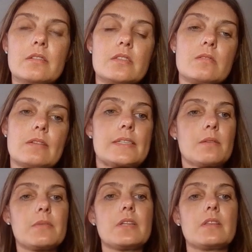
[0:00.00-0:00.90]
it's not
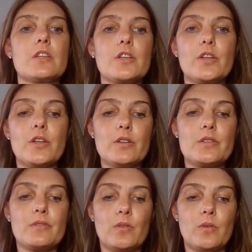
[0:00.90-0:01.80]
something that you
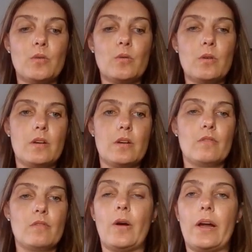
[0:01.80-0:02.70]
use for
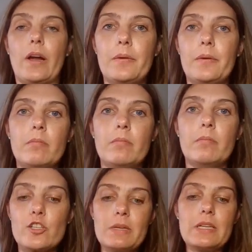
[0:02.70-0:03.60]
accurate
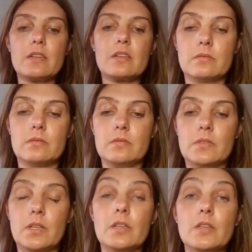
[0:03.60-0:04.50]
measurement,
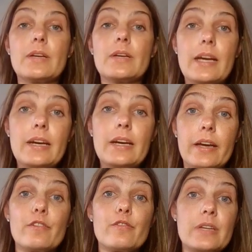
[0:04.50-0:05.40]
you can
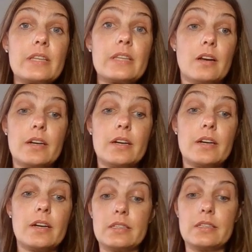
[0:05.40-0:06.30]
add a fifth line
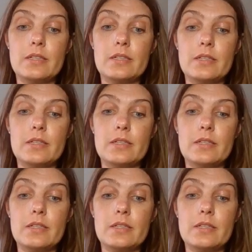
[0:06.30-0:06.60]
item,